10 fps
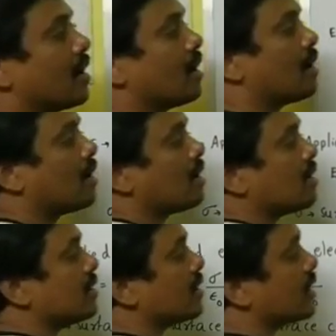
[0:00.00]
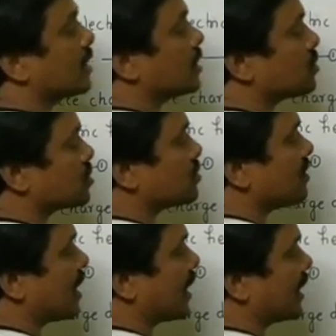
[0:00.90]
All the negatives
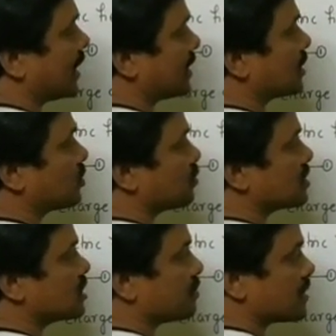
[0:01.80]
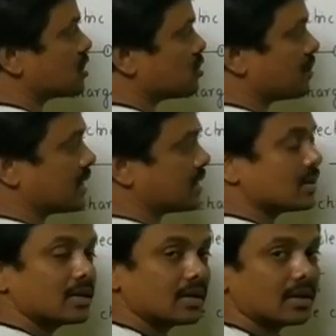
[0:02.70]
will attracted towards the positive
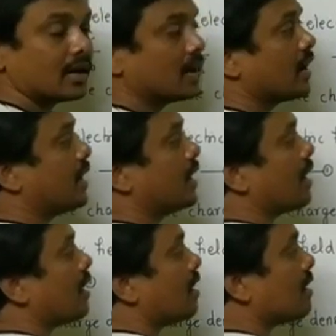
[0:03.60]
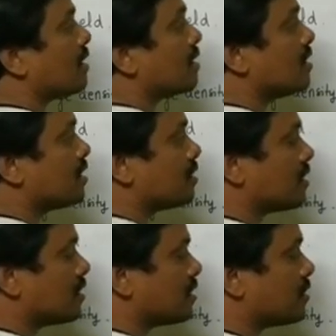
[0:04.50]
plate and all
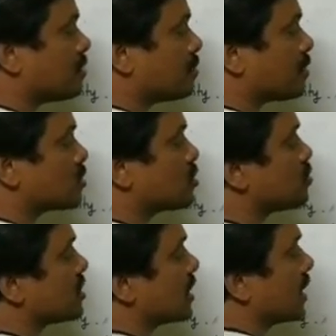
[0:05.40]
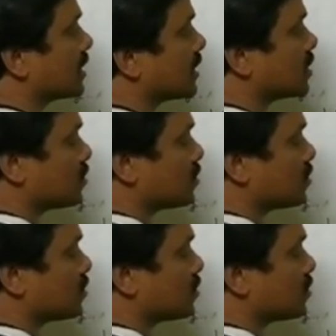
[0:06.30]
the positives attracted